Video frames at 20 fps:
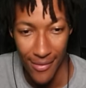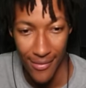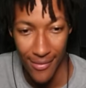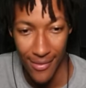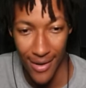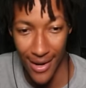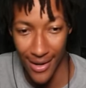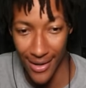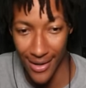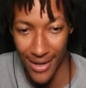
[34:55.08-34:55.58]

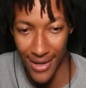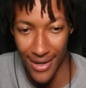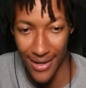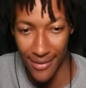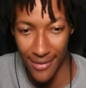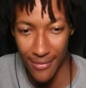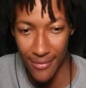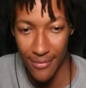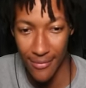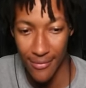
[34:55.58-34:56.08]
I need
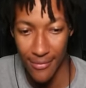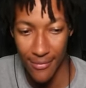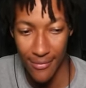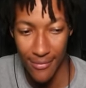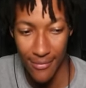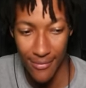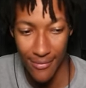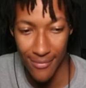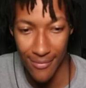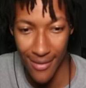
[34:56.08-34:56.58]
it.
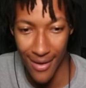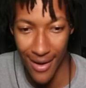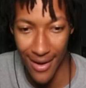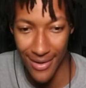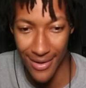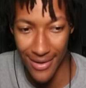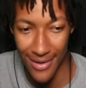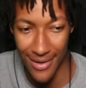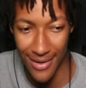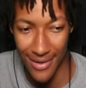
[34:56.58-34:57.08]
I
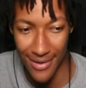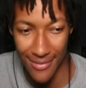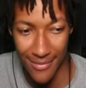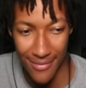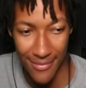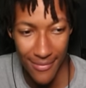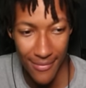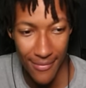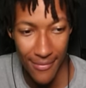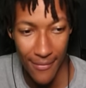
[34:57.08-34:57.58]
need it.
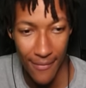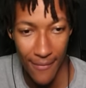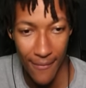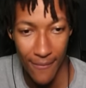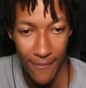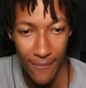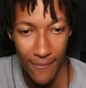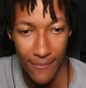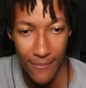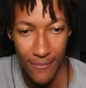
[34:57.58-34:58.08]

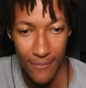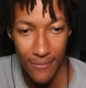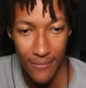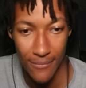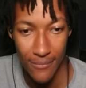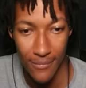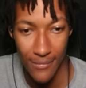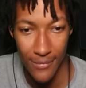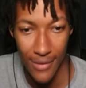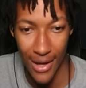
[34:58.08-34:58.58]

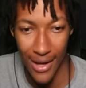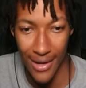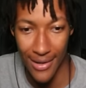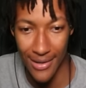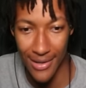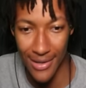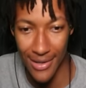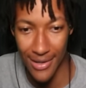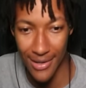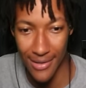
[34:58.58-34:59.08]
I
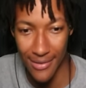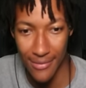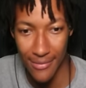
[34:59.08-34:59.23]
need